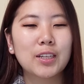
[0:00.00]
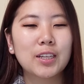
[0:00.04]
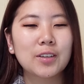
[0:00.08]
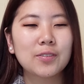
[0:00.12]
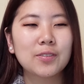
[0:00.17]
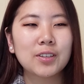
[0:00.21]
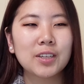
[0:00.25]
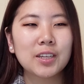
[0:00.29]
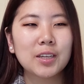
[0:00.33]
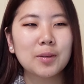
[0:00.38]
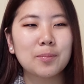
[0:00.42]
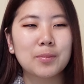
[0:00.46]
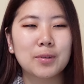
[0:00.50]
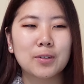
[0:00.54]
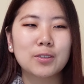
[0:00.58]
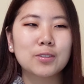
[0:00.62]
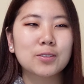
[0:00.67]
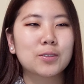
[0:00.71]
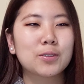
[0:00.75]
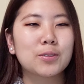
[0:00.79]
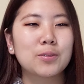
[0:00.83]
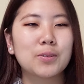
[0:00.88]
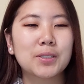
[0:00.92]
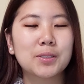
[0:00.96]
definitely middle
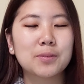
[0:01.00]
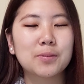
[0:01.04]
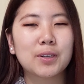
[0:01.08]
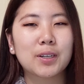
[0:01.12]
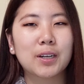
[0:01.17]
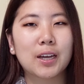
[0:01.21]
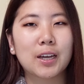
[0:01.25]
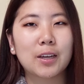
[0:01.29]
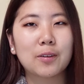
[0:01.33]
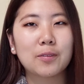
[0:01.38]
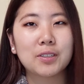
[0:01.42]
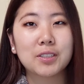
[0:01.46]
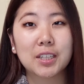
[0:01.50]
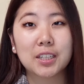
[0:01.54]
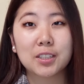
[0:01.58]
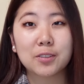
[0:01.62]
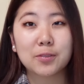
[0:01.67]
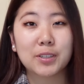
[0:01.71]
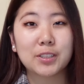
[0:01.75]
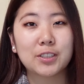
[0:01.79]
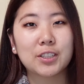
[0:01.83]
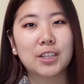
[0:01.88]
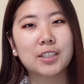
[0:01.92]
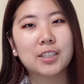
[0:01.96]
school was when I was like
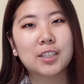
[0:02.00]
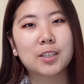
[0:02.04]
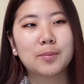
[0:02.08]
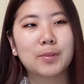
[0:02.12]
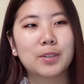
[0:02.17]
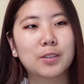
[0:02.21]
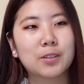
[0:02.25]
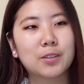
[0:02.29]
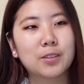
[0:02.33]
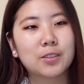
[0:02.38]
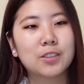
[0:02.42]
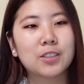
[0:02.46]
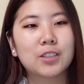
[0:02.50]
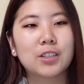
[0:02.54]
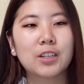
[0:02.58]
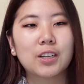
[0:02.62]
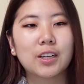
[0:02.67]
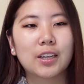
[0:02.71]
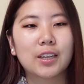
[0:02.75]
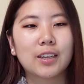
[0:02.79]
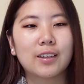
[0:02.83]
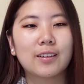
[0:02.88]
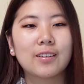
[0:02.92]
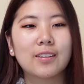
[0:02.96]
rejecting my culture,
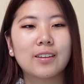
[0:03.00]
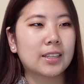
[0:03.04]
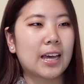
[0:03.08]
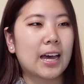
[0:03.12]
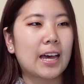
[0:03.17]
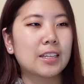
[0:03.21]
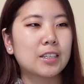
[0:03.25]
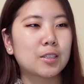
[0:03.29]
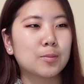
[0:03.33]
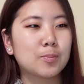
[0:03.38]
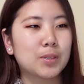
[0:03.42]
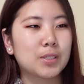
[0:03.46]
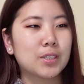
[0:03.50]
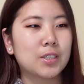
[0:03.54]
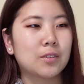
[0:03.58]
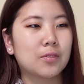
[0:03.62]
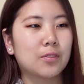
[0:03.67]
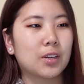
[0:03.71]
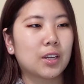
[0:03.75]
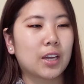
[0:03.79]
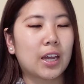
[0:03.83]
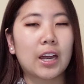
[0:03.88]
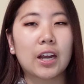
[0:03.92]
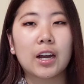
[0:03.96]
and that
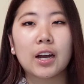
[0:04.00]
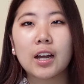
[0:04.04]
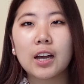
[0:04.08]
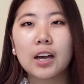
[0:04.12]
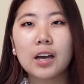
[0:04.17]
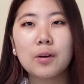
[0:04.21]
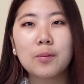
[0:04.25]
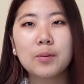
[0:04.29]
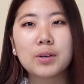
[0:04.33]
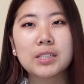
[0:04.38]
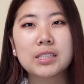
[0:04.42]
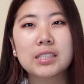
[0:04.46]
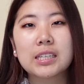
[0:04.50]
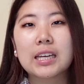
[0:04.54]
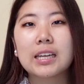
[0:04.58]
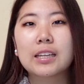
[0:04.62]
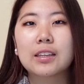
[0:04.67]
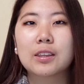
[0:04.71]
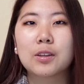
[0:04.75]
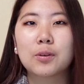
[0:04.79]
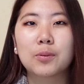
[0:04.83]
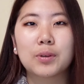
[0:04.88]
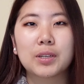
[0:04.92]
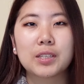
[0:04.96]
specific era was
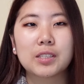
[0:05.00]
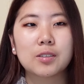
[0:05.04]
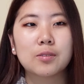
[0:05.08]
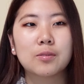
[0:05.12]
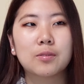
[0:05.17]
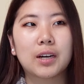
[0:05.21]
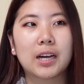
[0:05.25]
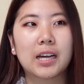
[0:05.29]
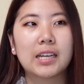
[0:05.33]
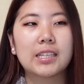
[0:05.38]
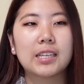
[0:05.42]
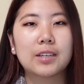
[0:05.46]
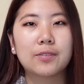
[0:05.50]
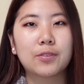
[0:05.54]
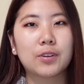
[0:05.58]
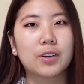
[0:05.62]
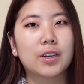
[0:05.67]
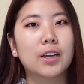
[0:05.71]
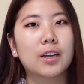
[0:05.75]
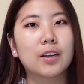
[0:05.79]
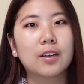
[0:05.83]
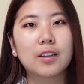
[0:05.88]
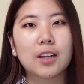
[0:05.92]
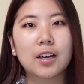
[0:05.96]
like the reason why I did
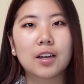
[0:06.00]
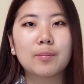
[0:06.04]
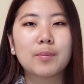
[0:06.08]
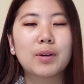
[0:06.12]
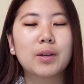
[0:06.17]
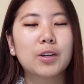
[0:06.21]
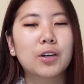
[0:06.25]
forget a lot of my